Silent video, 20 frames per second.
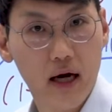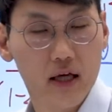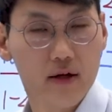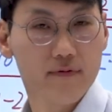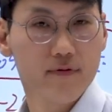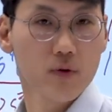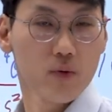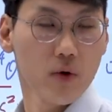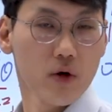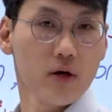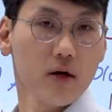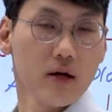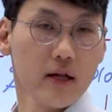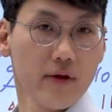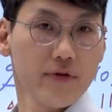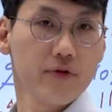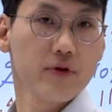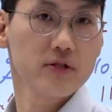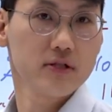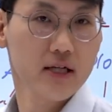If you want to
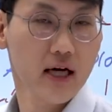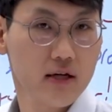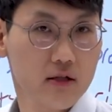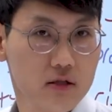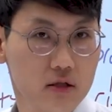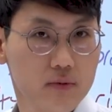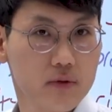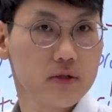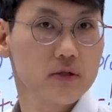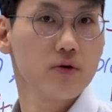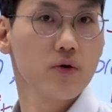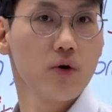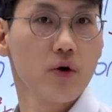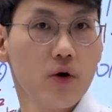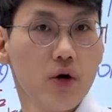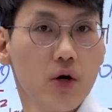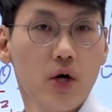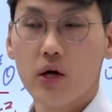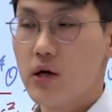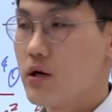let the sign to be
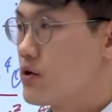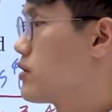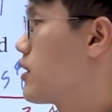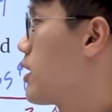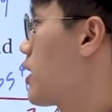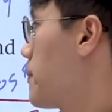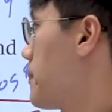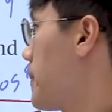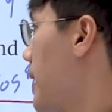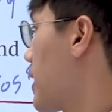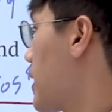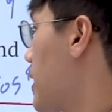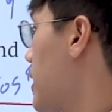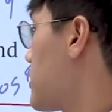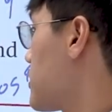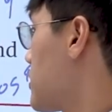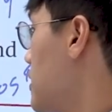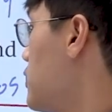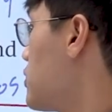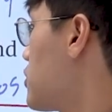0, you got to make it
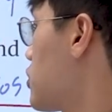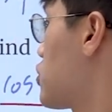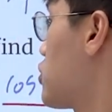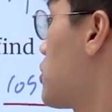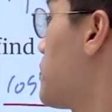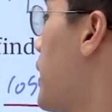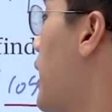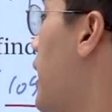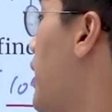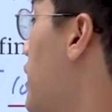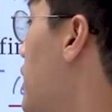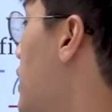as an integer pi.